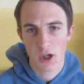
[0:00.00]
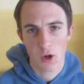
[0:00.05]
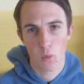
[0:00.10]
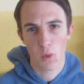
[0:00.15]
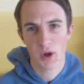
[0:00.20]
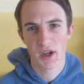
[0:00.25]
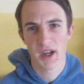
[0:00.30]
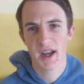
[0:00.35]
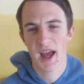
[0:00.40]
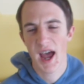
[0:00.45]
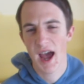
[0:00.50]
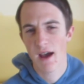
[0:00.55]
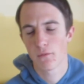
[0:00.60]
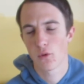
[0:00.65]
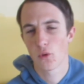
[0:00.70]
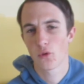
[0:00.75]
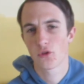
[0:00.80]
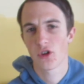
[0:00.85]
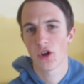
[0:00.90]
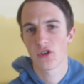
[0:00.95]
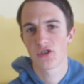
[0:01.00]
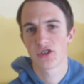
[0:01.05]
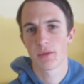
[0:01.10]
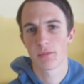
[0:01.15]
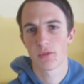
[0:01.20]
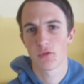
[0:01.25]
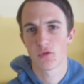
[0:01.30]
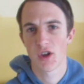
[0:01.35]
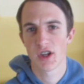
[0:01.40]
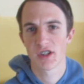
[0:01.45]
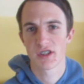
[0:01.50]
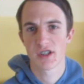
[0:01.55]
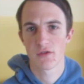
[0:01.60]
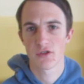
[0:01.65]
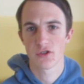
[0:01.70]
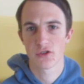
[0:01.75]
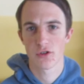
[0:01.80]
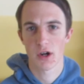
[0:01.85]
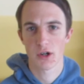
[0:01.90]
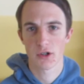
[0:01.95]
we need to have also some defensive
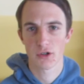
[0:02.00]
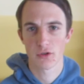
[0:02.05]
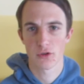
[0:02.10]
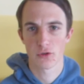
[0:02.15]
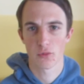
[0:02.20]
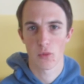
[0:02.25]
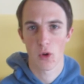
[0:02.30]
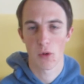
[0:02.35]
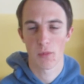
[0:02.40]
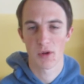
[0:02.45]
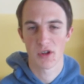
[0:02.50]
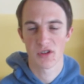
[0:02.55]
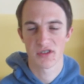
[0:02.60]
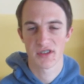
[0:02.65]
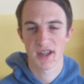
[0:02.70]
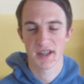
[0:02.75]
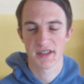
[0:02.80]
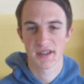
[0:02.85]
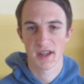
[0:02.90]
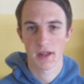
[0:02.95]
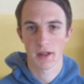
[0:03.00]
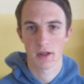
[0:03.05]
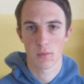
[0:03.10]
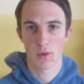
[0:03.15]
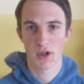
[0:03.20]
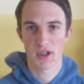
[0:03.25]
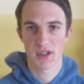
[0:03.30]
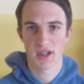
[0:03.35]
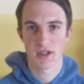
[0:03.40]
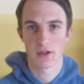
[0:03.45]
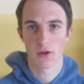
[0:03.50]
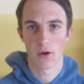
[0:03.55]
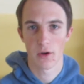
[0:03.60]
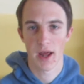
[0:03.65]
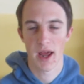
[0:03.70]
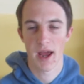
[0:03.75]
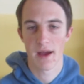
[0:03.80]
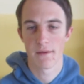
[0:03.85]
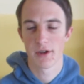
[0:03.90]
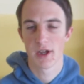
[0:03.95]
structure as well, because that's something we did not
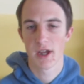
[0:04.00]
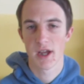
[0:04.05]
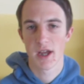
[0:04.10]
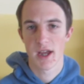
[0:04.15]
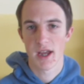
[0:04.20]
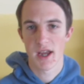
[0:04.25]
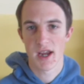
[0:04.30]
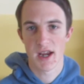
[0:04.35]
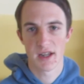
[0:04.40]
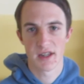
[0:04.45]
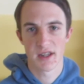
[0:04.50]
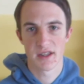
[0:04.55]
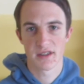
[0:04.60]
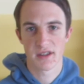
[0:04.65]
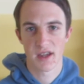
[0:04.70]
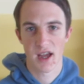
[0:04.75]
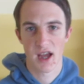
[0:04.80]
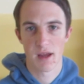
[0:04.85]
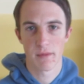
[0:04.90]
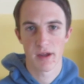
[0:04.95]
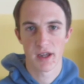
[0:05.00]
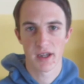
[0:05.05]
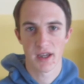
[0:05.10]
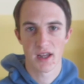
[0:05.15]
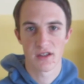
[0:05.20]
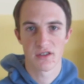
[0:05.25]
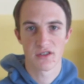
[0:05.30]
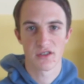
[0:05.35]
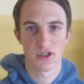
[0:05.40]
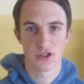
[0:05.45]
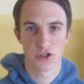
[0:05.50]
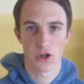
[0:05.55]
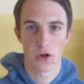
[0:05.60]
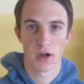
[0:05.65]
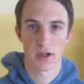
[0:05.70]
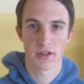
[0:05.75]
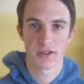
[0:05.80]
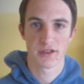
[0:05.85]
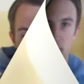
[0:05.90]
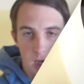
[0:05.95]
have in this game against the
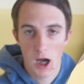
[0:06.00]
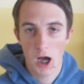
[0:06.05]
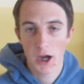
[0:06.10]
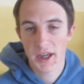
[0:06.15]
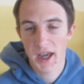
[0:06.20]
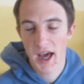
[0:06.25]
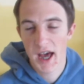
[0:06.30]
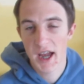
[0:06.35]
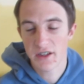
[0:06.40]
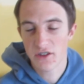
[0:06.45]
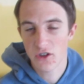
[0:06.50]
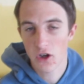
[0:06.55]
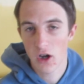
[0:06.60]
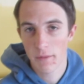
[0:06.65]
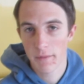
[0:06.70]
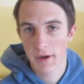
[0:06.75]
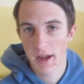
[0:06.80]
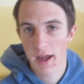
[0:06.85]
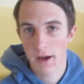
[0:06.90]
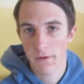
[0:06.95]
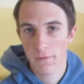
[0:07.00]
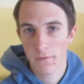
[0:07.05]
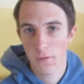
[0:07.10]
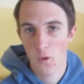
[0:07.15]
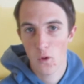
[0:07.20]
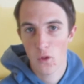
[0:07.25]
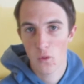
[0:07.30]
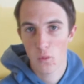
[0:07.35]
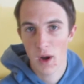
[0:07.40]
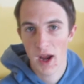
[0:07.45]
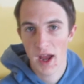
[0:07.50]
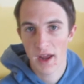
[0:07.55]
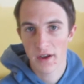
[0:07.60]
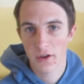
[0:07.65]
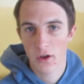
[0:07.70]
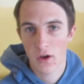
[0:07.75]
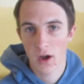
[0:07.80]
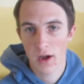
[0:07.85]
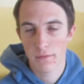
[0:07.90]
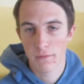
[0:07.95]
Giants. Okay, time now for the round
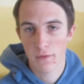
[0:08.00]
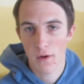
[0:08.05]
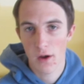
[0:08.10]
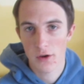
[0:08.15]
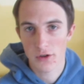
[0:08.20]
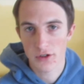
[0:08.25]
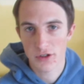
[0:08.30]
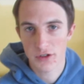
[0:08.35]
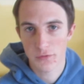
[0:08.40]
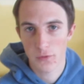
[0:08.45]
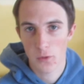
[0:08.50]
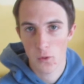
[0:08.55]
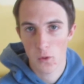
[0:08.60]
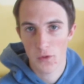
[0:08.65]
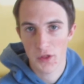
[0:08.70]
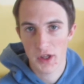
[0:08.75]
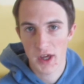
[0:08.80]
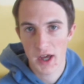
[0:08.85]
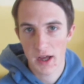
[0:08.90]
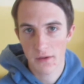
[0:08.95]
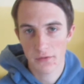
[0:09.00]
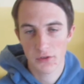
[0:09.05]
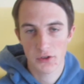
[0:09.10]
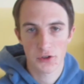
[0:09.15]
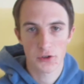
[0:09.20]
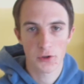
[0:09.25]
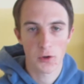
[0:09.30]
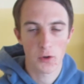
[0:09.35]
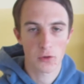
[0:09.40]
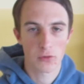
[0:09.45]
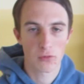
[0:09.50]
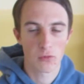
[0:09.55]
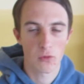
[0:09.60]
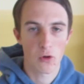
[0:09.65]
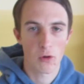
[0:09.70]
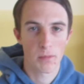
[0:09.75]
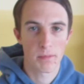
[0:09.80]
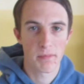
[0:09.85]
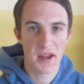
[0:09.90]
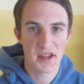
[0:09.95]
9 votes for the After the Dogs
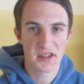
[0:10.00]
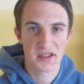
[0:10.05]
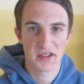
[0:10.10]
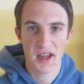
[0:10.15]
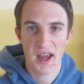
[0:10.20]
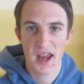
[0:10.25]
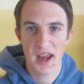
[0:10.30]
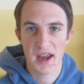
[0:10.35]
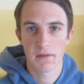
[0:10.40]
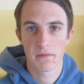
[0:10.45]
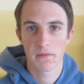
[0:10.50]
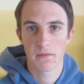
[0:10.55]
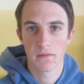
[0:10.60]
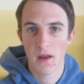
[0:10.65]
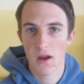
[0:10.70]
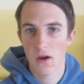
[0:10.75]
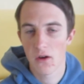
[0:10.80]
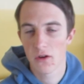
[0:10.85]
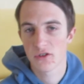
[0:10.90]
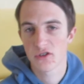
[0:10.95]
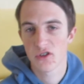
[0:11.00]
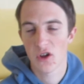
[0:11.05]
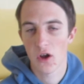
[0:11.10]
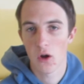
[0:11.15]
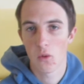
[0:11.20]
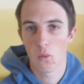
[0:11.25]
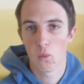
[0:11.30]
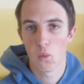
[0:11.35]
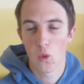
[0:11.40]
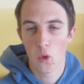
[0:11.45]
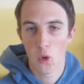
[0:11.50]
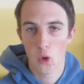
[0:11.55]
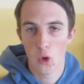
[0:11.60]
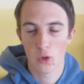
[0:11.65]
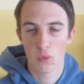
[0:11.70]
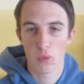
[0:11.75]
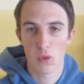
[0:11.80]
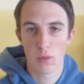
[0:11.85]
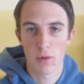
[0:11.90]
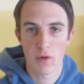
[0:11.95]
Roar Best and Fairest
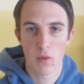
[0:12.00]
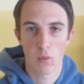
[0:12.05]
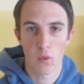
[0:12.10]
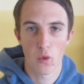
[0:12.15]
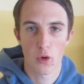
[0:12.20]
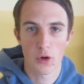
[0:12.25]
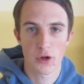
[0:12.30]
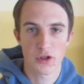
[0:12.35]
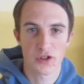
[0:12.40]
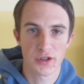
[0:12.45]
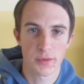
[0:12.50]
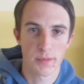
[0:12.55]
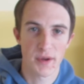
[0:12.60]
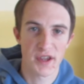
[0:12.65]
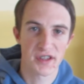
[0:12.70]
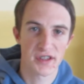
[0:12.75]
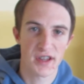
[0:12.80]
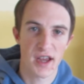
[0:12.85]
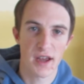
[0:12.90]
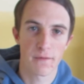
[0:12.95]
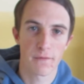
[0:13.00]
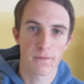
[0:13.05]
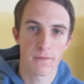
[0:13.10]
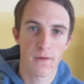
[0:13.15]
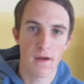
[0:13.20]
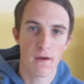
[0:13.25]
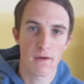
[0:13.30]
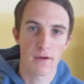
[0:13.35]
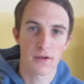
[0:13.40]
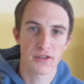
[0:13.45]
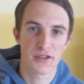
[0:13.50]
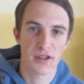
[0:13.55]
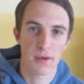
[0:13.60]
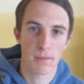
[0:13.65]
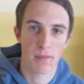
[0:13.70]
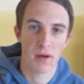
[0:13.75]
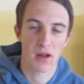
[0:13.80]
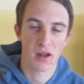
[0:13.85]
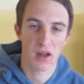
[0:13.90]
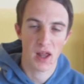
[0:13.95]
award. Will be awarded to the best and
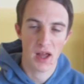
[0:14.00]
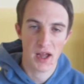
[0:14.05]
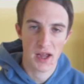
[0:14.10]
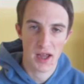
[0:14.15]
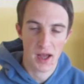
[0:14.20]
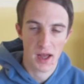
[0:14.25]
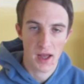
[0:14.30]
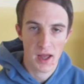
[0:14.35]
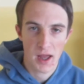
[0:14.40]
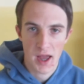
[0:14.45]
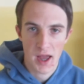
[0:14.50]
fairest player